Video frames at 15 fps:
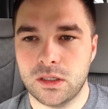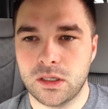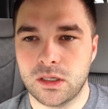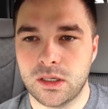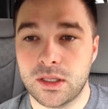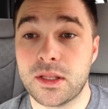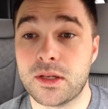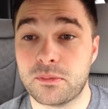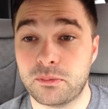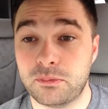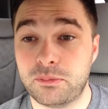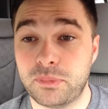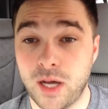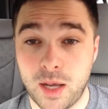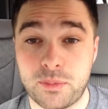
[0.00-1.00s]
and then
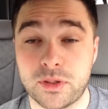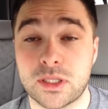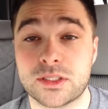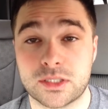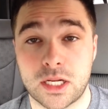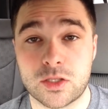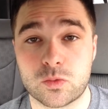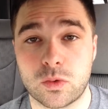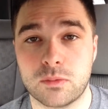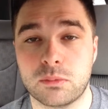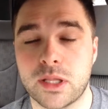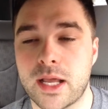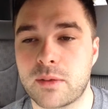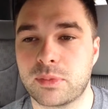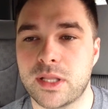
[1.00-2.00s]
pop it because it has 1
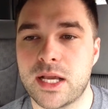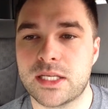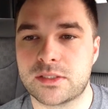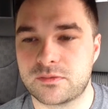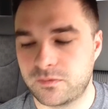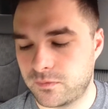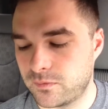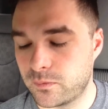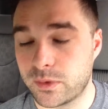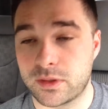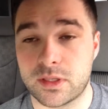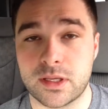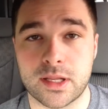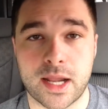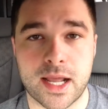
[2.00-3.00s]
black blast
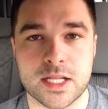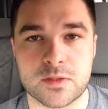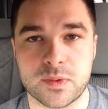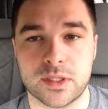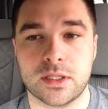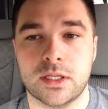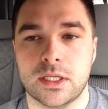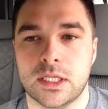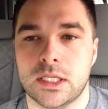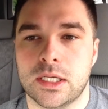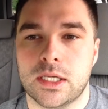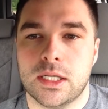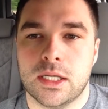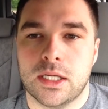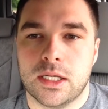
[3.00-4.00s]
with the enhancement.
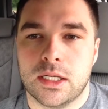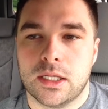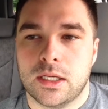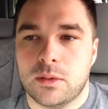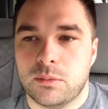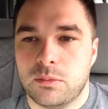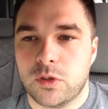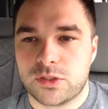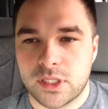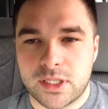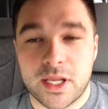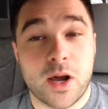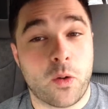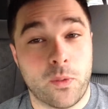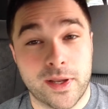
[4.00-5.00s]
Most
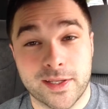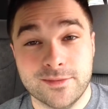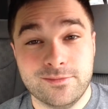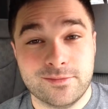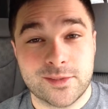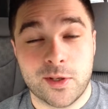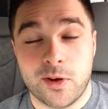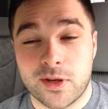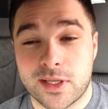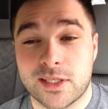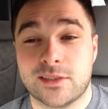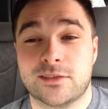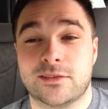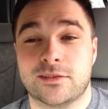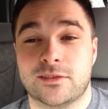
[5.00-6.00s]
likely I'll win, so I'll
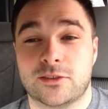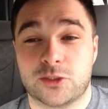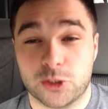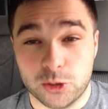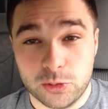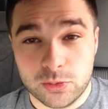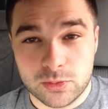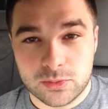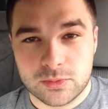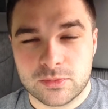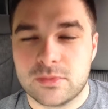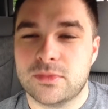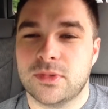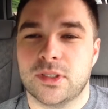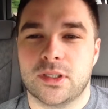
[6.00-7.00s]
get 2,
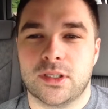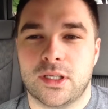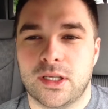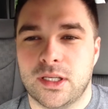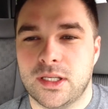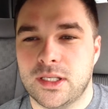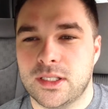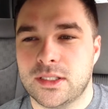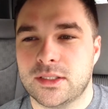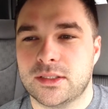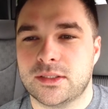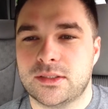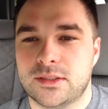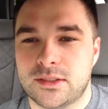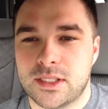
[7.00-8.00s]
and
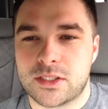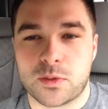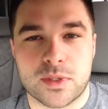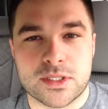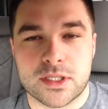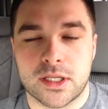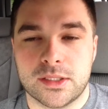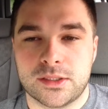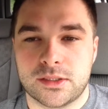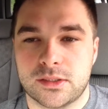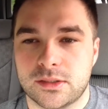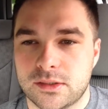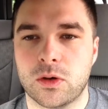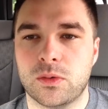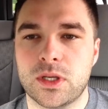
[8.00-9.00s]
that's always
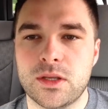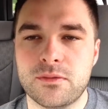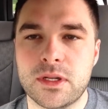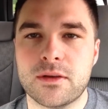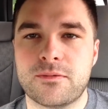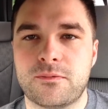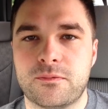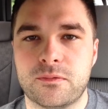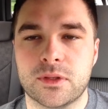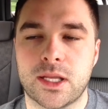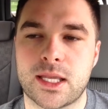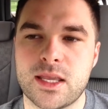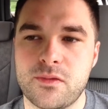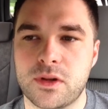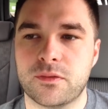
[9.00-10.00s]
nice. So even if
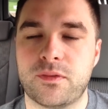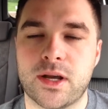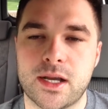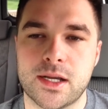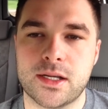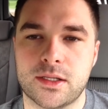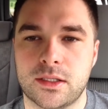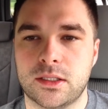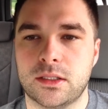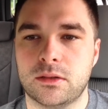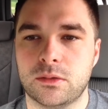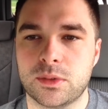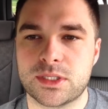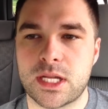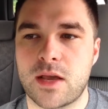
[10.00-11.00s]
the
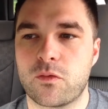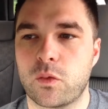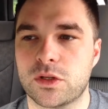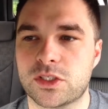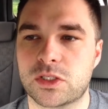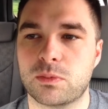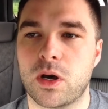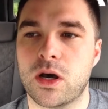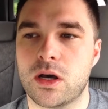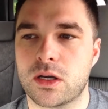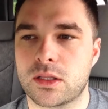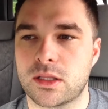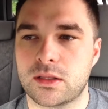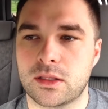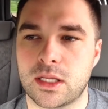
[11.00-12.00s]
reason I have 1
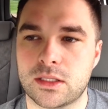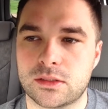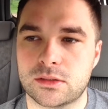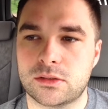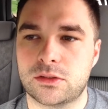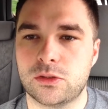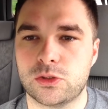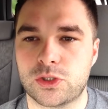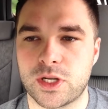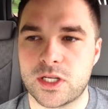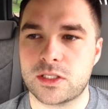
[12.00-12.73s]
Smug, that 2